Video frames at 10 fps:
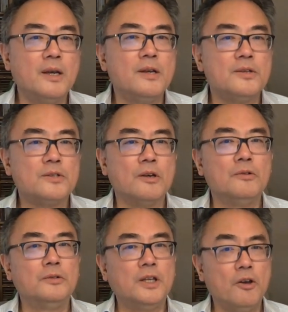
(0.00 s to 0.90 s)
So
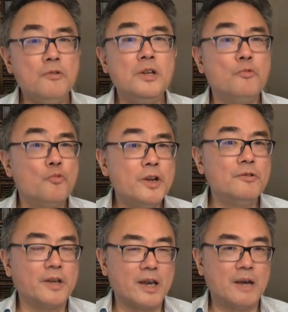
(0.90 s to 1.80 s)
the only real
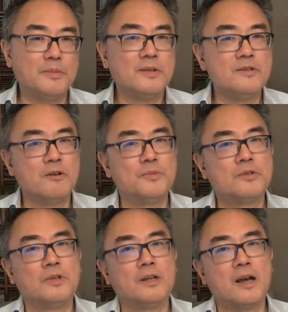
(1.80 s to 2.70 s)
gap is not
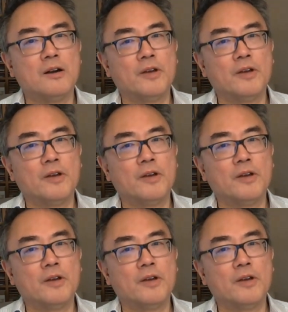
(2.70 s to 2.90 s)
between how